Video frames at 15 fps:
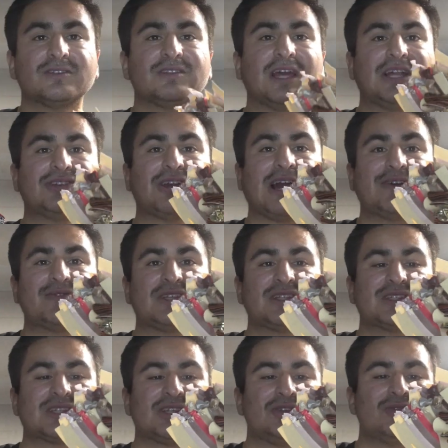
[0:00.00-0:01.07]
Then you have
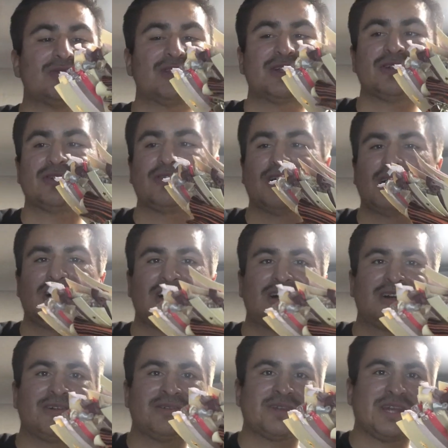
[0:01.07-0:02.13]
these cute little
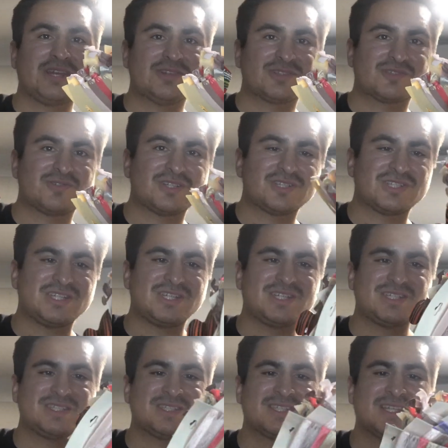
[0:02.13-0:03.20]
hair
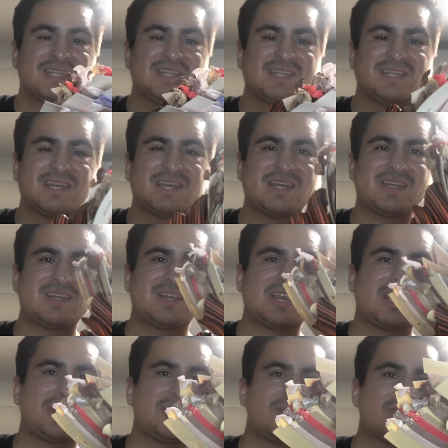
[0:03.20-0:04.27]
scrunchies and
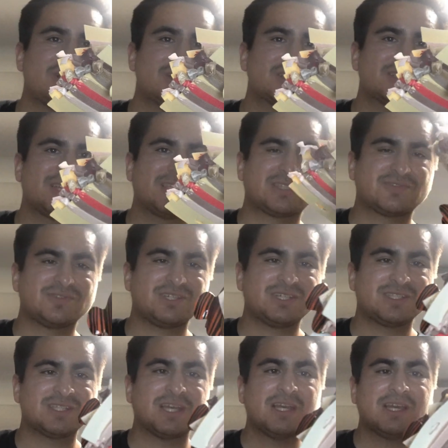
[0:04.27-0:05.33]
hair
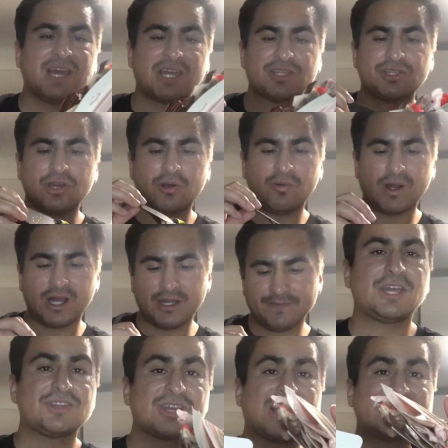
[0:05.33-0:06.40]
accessories. And you know what?
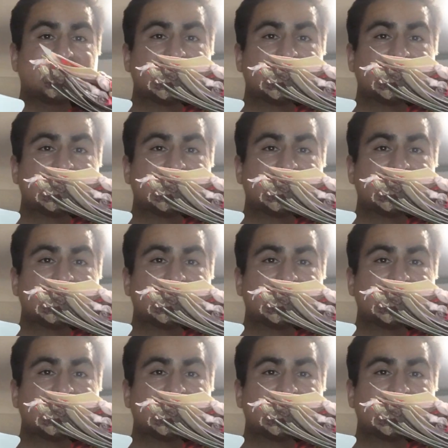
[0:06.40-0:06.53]
And you got